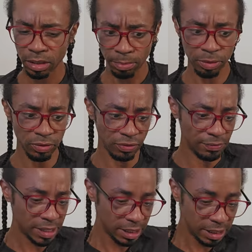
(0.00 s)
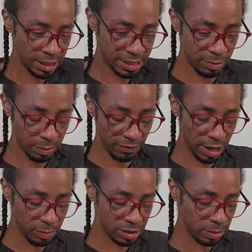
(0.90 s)
Beautiful. Let's see what we've
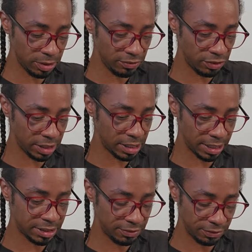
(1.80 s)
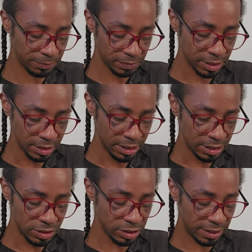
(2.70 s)
got. What's going on for the collective
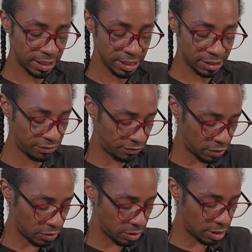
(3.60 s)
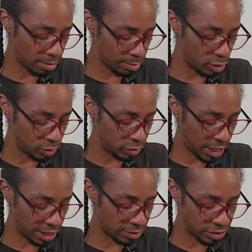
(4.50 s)
during this full moon
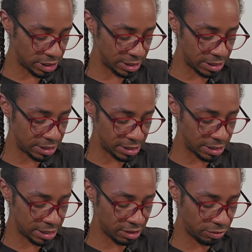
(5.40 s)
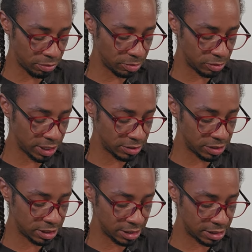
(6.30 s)
energies, these full moon
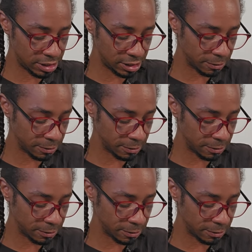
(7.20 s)
energies?